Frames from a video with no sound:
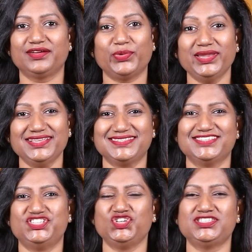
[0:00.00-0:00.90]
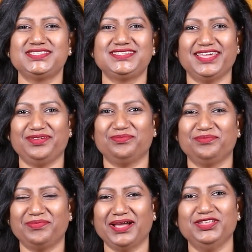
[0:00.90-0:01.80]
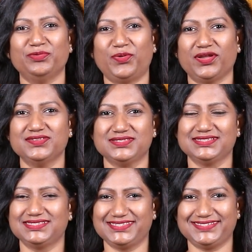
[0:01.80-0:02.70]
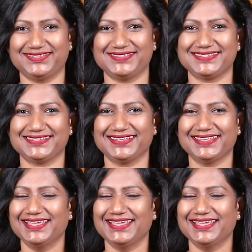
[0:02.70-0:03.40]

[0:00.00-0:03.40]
Greetings in Jesus' name, my dear brothers and sisters.